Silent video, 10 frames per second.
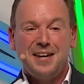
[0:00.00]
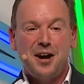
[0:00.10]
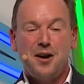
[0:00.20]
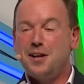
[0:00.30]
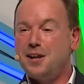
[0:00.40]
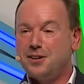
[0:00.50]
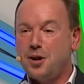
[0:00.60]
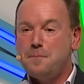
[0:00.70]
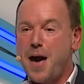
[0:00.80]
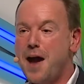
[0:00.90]
You know,
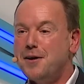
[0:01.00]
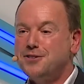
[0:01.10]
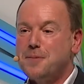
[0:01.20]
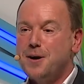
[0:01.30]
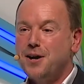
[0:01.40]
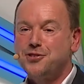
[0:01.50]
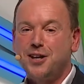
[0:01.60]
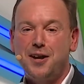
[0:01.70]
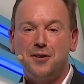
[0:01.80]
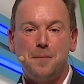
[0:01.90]
compare it to
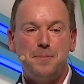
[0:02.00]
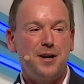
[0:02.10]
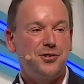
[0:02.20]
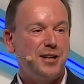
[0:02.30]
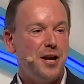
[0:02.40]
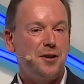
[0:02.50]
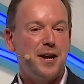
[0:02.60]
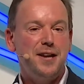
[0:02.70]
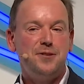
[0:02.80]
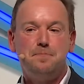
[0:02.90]
Barcelona. Barcelona
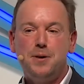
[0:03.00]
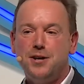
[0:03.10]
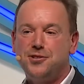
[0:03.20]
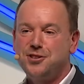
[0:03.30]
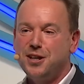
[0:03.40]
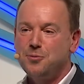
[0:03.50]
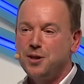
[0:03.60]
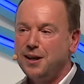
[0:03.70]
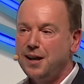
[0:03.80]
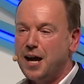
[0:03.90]
is bursting
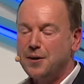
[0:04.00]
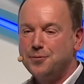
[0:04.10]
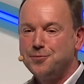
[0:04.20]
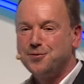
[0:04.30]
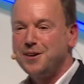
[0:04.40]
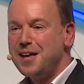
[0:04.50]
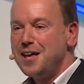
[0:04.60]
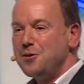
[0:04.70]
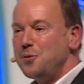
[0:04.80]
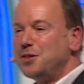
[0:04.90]
with life,
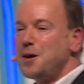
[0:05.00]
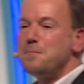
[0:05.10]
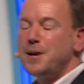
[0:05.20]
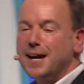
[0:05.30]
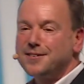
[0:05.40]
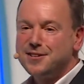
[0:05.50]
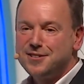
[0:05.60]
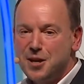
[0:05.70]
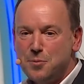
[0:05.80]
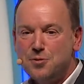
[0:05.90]
with
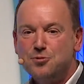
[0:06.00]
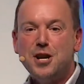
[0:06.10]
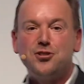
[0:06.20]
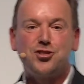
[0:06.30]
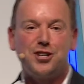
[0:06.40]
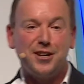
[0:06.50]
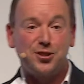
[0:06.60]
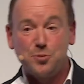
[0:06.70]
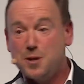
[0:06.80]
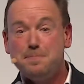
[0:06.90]
complexity, with
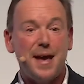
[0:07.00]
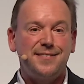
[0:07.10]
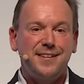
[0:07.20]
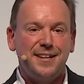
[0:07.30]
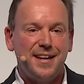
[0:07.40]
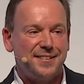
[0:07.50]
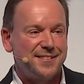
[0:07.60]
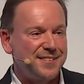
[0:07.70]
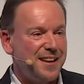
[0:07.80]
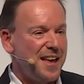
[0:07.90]
richness, with
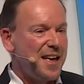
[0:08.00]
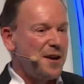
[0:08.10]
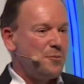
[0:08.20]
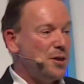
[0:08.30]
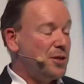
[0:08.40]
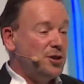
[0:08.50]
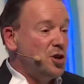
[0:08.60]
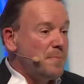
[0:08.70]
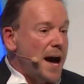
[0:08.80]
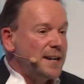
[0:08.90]
messiness, with
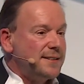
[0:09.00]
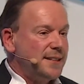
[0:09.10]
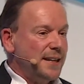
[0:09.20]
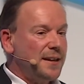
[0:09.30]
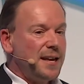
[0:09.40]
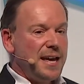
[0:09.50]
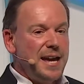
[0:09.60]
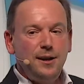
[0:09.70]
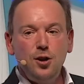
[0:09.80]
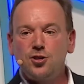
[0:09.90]
humanity.
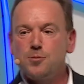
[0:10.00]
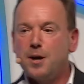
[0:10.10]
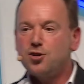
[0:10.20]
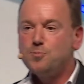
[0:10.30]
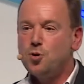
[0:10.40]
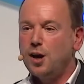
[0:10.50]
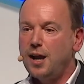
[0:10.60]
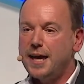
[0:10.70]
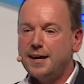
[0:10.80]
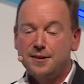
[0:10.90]
It looks much more
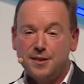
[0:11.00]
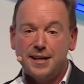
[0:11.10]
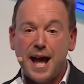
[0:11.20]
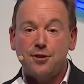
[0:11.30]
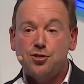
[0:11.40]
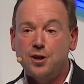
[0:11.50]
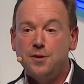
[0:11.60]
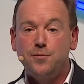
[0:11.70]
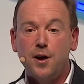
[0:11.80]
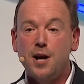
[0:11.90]
like the natural
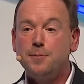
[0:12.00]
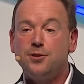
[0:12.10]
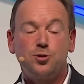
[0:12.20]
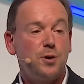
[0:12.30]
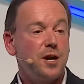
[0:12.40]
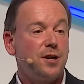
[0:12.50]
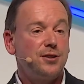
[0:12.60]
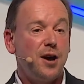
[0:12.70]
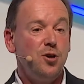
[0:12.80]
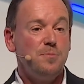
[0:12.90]
environments we are at
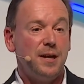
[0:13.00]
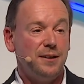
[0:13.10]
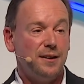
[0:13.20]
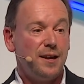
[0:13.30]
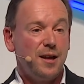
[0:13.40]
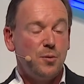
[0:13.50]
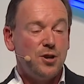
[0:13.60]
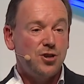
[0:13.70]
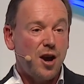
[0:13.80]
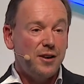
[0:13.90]
home in,
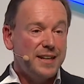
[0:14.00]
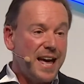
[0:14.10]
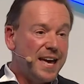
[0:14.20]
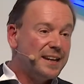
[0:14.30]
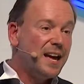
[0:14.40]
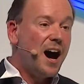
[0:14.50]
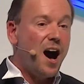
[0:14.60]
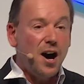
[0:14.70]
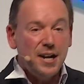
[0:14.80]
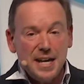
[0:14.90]
which are, again,
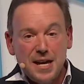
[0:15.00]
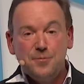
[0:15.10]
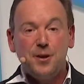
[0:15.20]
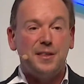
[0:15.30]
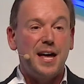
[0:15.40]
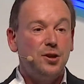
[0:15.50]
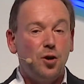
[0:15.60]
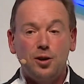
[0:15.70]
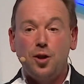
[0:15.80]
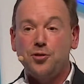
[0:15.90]
uneven. They're
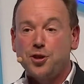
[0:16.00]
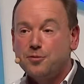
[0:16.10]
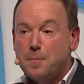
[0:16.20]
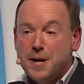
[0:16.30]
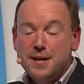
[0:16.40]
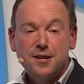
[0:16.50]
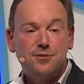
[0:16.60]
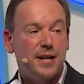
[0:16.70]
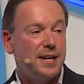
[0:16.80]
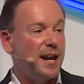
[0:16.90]
not lots of repeated
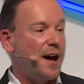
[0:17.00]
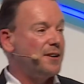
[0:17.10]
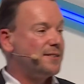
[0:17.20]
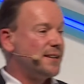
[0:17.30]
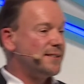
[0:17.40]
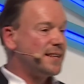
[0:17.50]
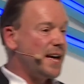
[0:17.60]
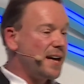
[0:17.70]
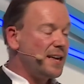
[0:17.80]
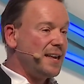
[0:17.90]
regularities.
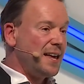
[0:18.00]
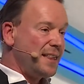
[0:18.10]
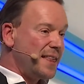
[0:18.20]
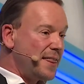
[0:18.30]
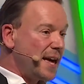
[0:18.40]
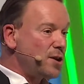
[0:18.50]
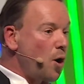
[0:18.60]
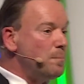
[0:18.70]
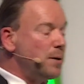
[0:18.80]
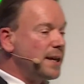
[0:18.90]
They're
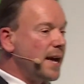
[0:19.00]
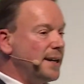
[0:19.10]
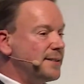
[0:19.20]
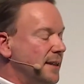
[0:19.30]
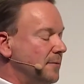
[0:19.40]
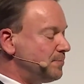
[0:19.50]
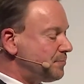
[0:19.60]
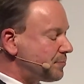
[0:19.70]
complicated.